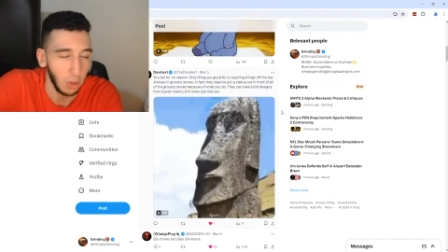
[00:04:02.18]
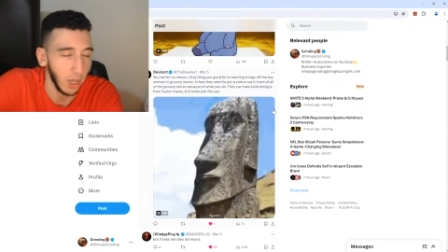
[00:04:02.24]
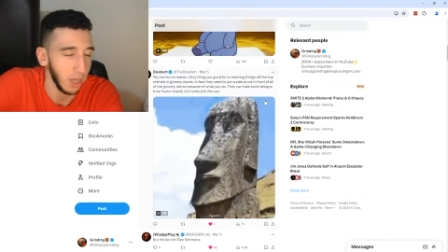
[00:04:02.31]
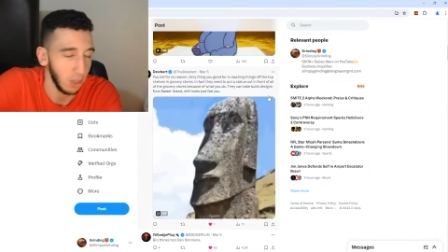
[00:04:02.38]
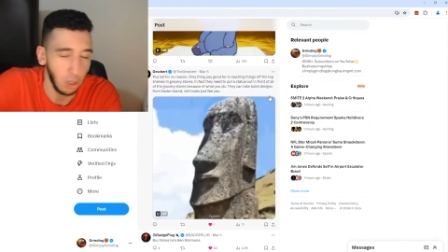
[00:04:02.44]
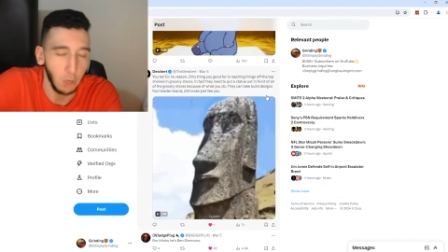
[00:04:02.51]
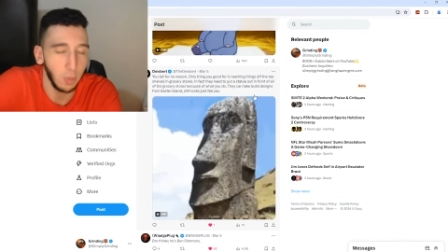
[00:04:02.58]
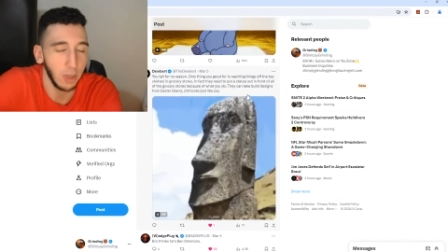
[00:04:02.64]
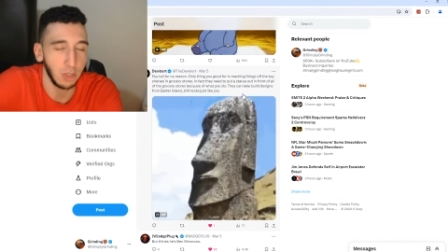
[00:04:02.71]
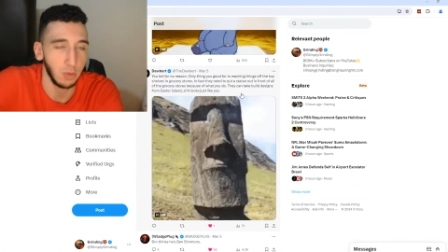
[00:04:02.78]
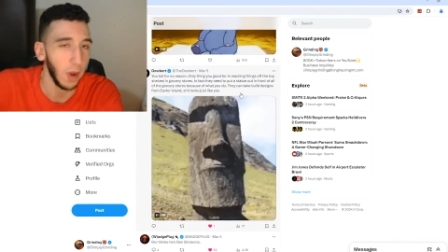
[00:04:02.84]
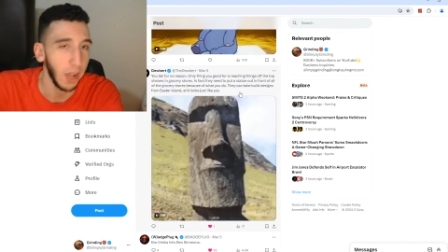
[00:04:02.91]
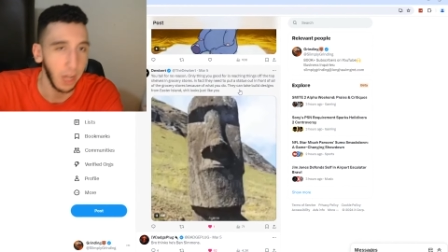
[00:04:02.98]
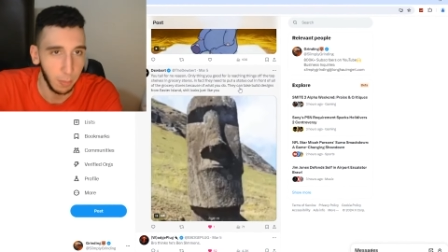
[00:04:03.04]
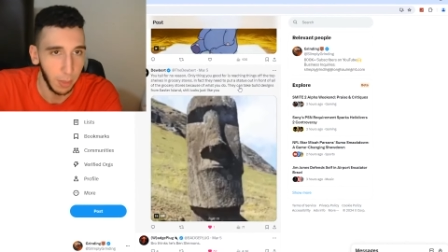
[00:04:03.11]
Dubert's
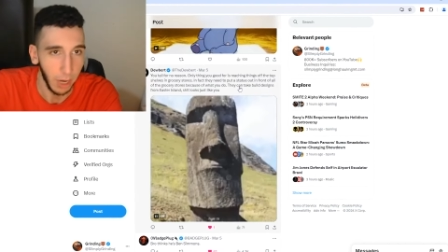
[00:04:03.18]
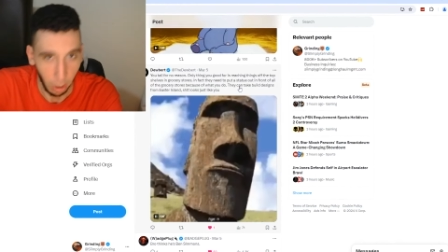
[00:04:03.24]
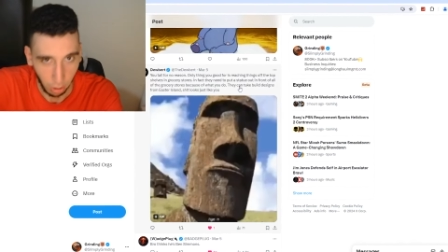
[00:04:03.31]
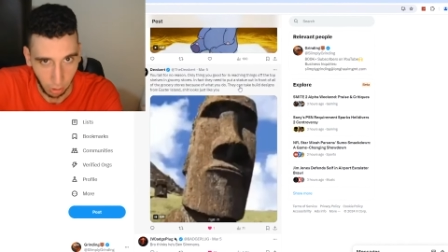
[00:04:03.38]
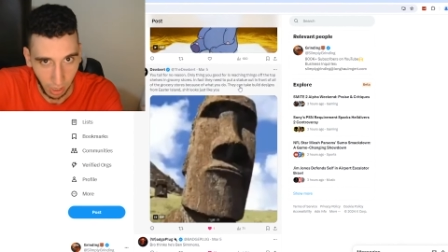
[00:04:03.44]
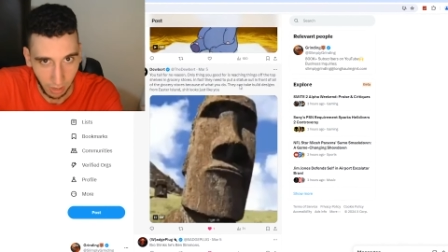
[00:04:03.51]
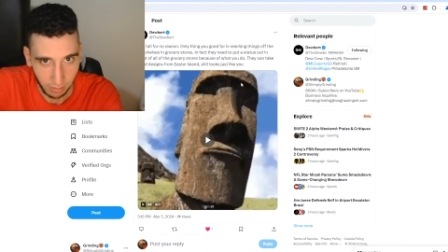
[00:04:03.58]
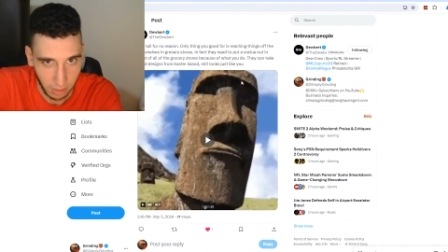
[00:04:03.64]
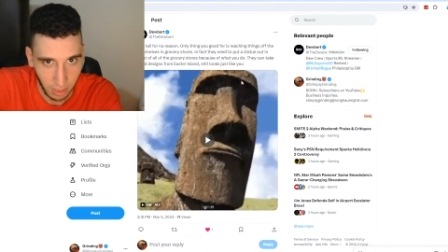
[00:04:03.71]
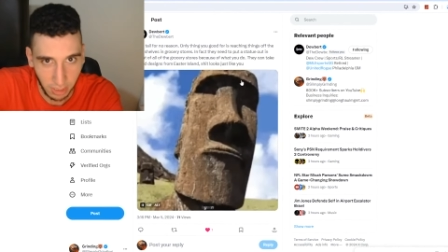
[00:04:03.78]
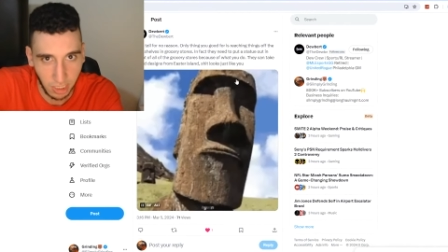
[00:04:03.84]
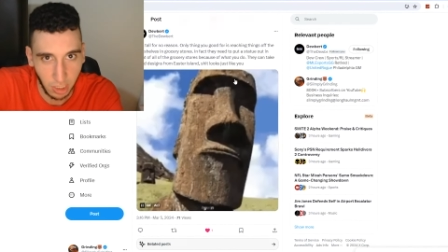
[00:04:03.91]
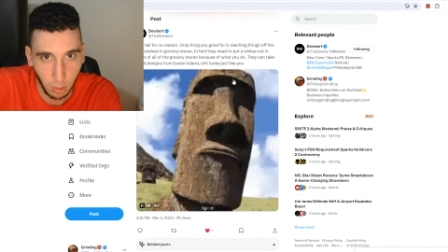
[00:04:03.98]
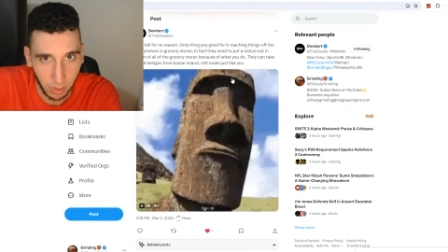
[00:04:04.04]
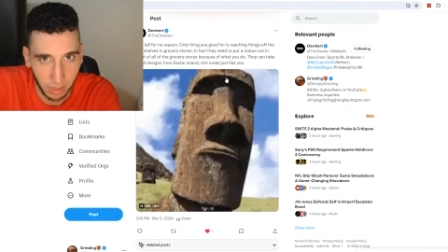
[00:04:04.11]
right in paragraphs. Let's
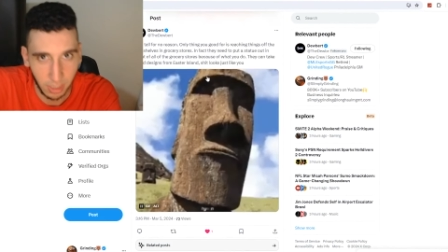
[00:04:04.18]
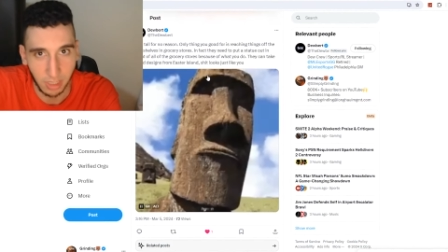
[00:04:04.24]
see what this